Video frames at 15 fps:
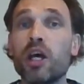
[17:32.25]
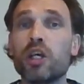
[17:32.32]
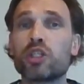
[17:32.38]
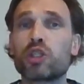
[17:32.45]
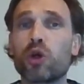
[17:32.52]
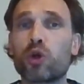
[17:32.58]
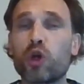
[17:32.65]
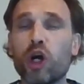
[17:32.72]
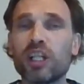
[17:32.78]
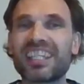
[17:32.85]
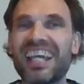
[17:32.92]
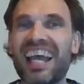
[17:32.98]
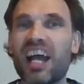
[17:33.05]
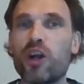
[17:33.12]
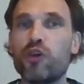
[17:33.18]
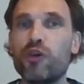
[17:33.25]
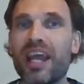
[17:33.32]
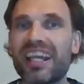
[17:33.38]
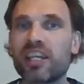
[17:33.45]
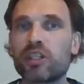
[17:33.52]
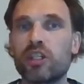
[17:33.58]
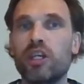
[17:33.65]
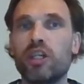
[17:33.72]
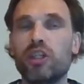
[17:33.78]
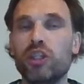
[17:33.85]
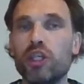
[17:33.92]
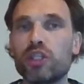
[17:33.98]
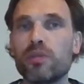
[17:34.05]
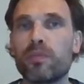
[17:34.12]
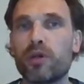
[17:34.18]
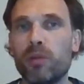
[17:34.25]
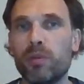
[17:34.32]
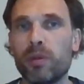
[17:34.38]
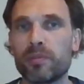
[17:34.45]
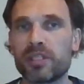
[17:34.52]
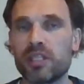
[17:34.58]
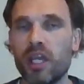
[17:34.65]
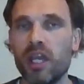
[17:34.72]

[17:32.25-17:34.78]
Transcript: so-called recognition problems.